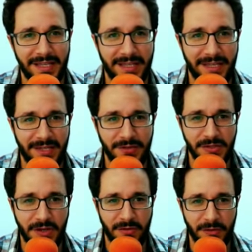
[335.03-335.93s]
here's
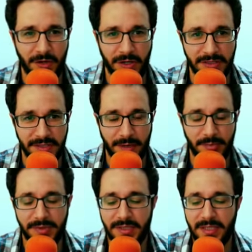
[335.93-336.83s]
another concept.